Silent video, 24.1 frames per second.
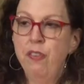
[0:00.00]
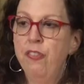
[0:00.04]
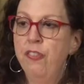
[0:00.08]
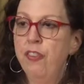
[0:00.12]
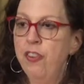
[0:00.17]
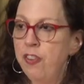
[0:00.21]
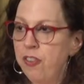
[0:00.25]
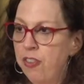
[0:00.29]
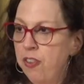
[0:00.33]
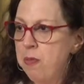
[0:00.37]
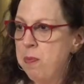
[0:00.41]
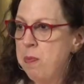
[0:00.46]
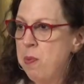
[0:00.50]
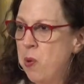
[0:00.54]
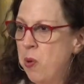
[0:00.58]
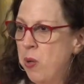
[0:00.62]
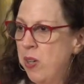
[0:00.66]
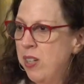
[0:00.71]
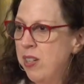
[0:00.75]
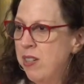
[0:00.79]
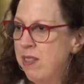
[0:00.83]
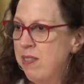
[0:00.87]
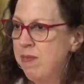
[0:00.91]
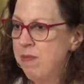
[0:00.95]

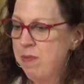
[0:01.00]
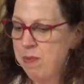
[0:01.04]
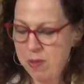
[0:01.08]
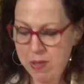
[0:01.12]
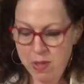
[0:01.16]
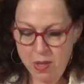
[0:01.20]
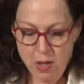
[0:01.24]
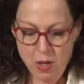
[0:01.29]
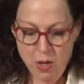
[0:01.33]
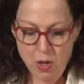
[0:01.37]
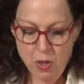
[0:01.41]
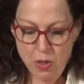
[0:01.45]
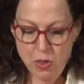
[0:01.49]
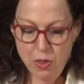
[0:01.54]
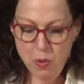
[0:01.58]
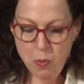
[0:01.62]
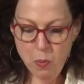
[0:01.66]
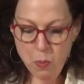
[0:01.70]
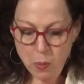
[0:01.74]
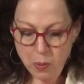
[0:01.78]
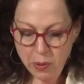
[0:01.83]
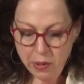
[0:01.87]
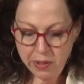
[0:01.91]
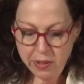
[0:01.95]
Furthermore, the
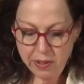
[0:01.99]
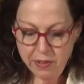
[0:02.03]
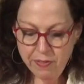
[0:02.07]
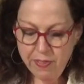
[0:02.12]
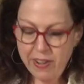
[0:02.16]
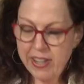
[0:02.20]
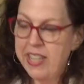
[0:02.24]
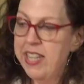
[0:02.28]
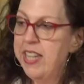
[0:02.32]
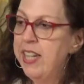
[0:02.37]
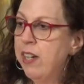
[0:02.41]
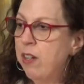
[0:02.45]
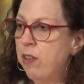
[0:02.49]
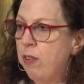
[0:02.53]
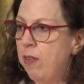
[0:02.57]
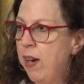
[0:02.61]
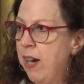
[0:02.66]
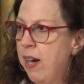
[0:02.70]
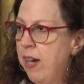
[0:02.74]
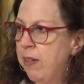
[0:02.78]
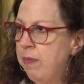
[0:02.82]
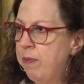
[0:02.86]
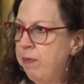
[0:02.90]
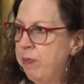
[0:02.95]
word
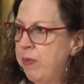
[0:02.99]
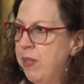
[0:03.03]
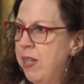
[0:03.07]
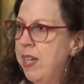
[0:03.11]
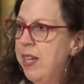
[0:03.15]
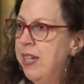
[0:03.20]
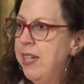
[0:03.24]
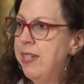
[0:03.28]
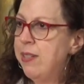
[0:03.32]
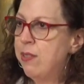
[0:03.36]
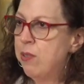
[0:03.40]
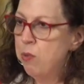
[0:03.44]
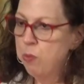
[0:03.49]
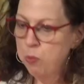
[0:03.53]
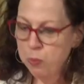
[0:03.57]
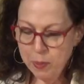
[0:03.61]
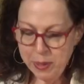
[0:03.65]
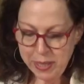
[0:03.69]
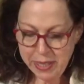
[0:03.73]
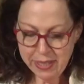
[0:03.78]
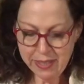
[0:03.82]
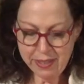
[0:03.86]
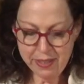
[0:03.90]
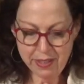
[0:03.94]
Vayikra is
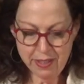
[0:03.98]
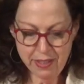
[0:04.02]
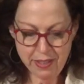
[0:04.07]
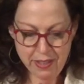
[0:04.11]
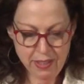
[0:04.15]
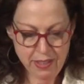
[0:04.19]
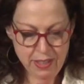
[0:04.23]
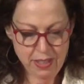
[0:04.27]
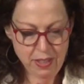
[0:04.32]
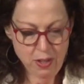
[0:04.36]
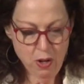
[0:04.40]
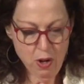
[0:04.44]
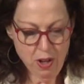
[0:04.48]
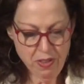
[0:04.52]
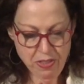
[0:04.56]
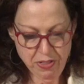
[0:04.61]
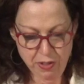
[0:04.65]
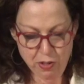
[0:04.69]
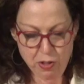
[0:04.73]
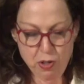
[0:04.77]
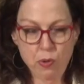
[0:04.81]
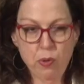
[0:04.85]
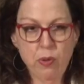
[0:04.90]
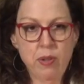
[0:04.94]
written on the
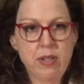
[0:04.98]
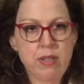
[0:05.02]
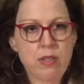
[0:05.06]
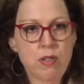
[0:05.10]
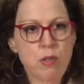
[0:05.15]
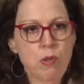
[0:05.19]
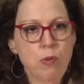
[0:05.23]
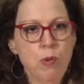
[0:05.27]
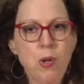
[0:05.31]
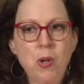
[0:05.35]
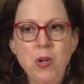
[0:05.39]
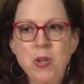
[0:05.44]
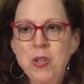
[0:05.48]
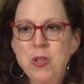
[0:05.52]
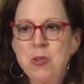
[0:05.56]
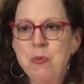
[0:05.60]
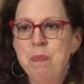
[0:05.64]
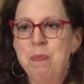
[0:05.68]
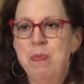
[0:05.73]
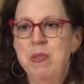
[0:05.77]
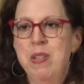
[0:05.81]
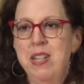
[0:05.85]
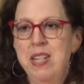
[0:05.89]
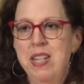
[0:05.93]
Torah
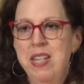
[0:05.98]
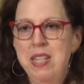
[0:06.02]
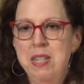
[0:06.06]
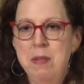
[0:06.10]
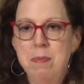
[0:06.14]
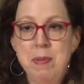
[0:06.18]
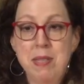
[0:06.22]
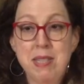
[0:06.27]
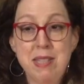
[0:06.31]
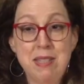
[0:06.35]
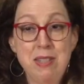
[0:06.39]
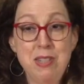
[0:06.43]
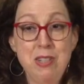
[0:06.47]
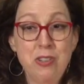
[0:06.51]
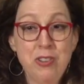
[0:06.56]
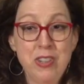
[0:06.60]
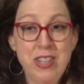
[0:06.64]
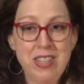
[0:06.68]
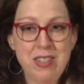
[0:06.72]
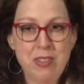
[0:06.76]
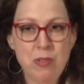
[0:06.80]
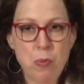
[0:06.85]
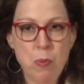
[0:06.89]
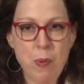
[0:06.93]
scroll in a
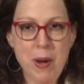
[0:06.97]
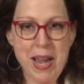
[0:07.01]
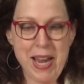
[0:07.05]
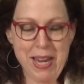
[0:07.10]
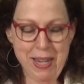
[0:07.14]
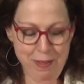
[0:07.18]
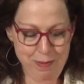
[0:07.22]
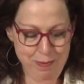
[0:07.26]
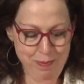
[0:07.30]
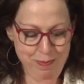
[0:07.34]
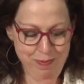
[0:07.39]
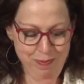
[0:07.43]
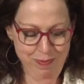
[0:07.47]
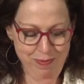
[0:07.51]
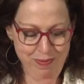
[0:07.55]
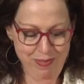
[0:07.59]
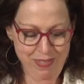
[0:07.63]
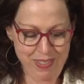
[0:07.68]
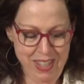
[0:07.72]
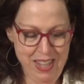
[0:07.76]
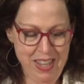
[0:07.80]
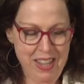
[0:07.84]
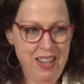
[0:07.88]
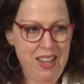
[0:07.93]
mysterious way.
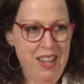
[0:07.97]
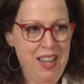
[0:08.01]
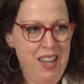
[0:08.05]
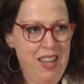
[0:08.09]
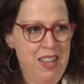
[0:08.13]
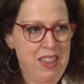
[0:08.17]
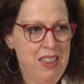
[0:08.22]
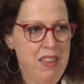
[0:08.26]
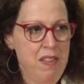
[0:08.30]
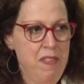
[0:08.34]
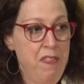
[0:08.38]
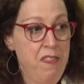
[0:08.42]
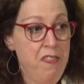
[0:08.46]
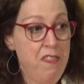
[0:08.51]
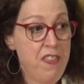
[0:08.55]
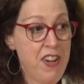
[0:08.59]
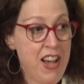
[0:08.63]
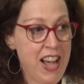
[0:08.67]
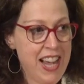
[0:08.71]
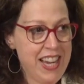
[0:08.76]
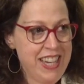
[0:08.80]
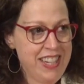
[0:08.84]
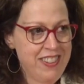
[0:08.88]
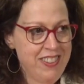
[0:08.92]
The
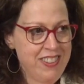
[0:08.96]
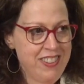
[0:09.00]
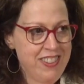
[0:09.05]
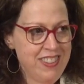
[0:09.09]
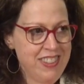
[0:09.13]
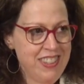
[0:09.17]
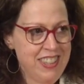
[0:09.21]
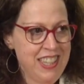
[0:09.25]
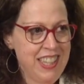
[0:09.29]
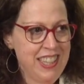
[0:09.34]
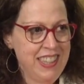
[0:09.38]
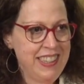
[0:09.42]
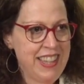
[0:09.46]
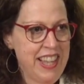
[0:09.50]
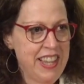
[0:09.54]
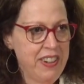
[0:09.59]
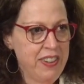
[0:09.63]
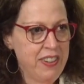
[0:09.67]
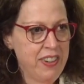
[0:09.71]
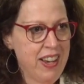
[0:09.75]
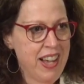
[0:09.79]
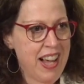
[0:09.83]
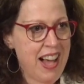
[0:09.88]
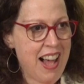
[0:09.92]
final
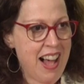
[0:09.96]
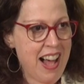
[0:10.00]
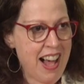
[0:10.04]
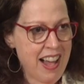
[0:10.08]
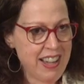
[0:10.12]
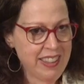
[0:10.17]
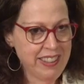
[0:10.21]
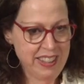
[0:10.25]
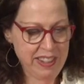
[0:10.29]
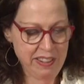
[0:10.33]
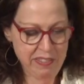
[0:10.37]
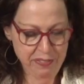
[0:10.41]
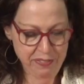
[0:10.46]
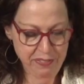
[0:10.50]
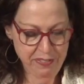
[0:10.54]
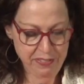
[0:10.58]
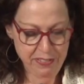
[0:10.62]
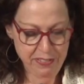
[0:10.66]
letter Aleph